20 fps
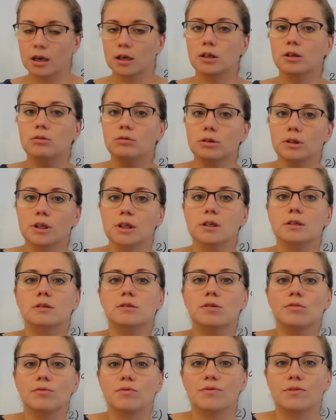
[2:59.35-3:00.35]
You need
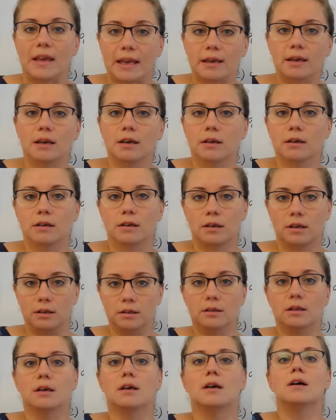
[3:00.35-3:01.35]
to think
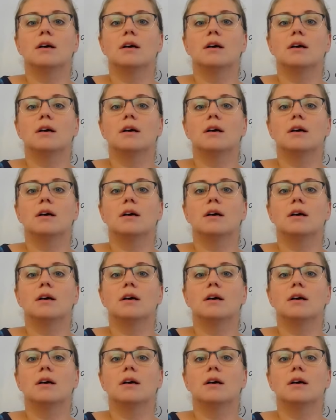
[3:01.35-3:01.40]
in